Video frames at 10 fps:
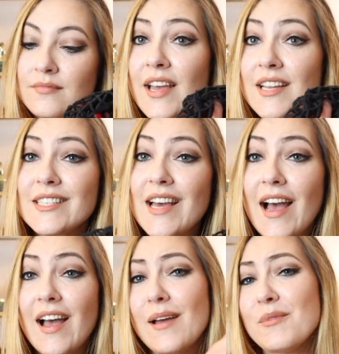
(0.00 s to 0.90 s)
And
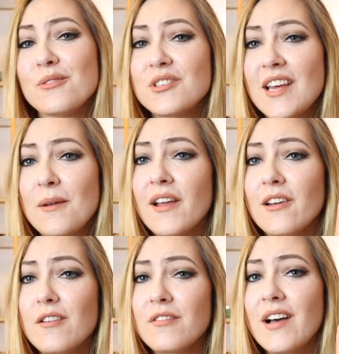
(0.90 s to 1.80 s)
I'm a huge handbag
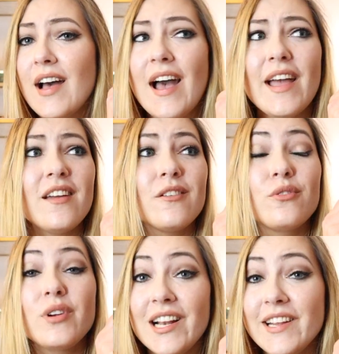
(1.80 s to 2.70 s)
lover. I
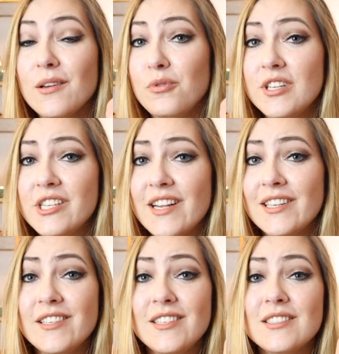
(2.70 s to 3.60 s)
really
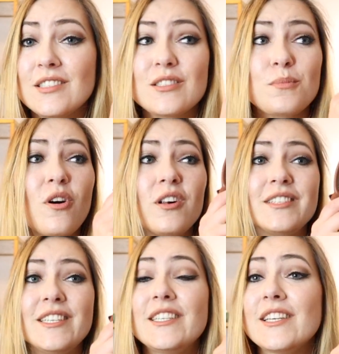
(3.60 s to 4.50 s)
appreciate these small
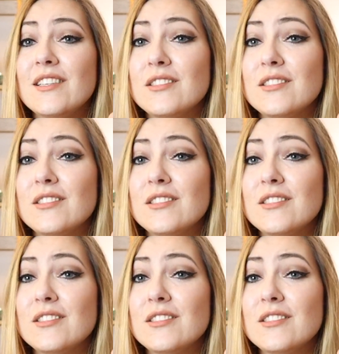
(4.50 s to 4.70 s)
details